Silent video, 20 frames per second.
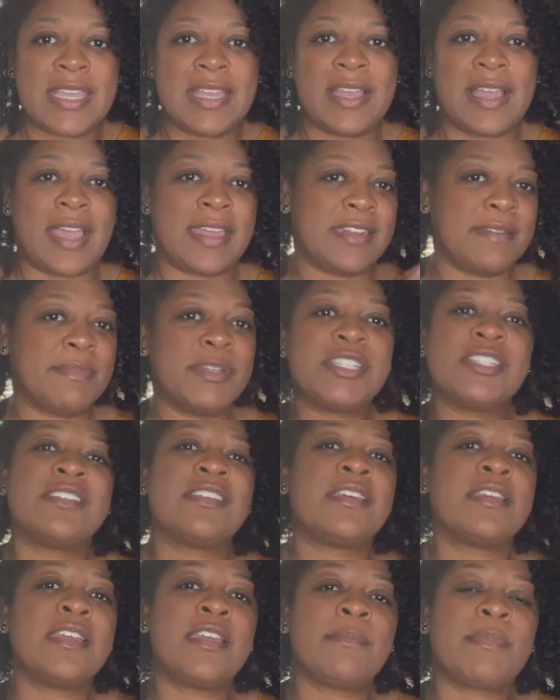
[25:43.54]
I didn't mention
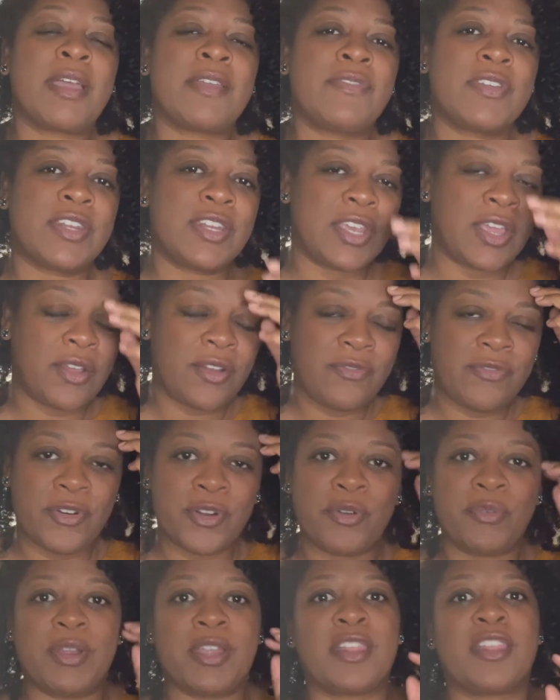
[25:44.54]
it in my video for
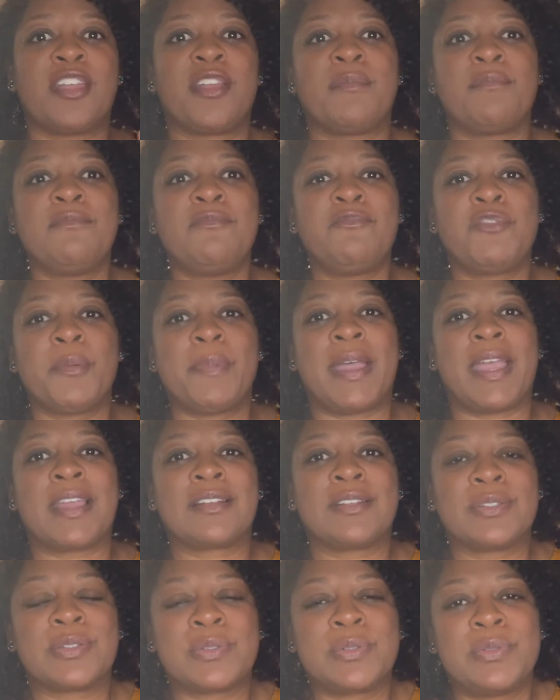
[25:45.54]
curriculum for back to
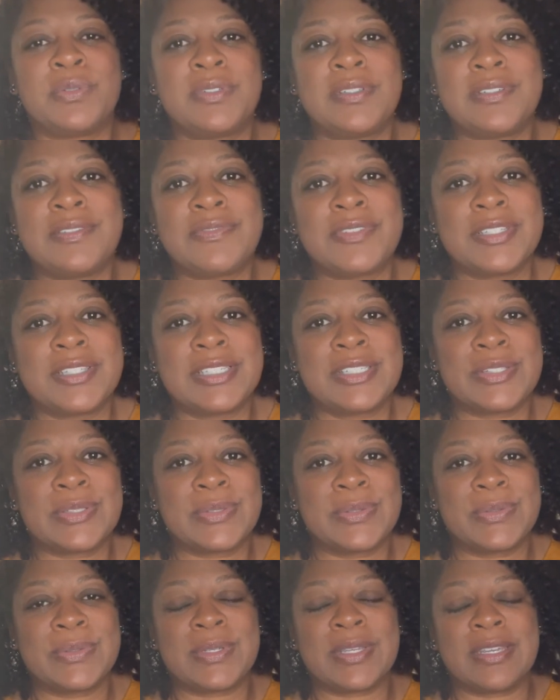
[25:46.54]
school for this
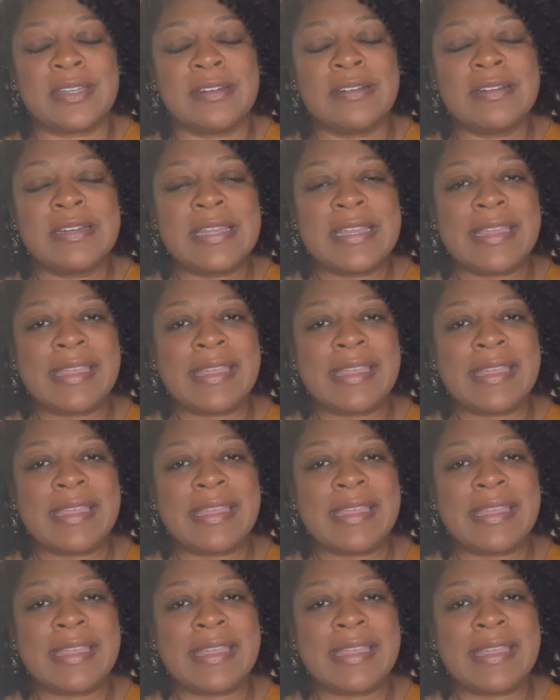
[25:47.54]
school year,